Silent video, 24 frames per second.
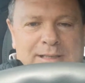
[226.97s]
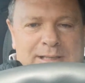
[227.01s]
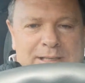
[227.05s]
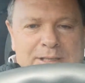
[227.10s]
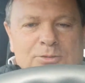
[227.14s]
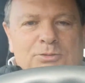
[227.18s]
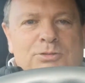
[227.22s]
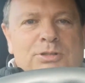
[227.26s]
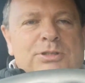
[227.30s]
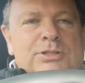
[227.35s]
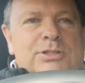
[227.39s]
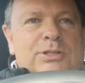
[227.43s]

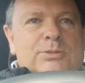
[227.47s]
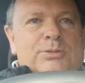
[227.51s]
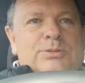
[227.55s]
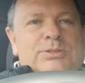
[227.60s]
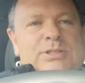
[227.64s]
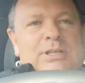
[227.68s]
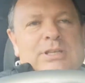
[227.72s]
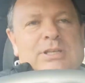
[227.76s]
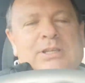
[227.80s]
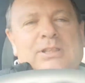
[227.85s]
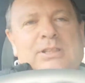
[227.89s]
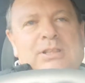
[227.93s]

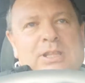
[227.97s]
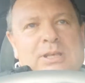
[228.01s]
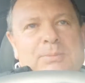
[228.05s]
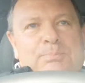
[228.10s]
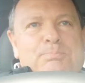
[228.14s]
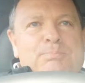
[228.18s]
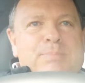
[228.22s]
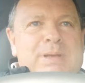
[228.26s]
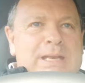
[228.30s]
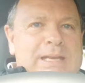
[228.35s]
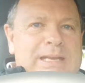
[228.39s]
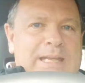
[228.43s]
introducing the
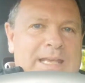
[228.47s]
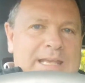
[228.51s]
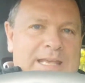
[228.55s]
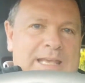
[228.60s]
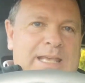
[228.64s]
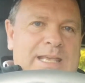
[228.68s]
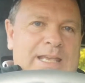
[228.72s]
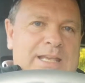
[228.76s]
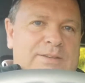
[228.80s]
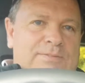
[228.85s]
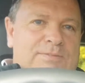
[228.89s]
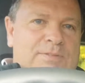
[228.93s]

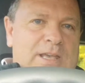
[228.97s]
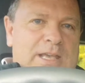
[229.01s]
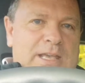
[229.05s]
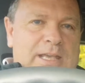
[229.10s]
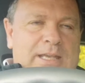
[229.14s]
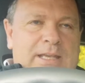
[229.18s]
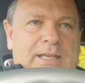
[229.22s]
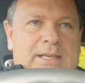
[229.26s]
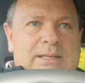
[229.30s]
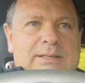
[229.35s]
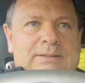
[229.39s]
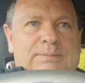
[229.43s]
Mini
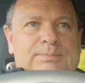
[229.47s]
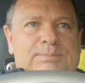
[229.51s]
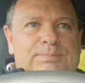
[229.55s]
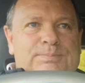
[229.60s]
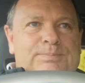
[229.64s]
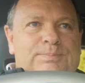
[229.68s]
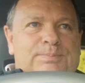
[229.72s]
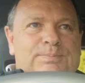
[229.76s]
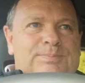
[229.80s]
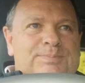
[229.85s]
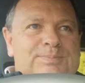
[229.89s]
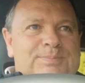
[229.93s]

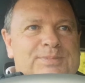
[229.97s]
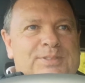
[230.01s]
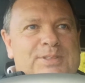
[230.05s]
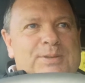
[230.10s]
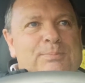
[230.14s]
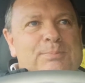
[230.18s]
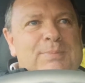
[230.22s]
EV.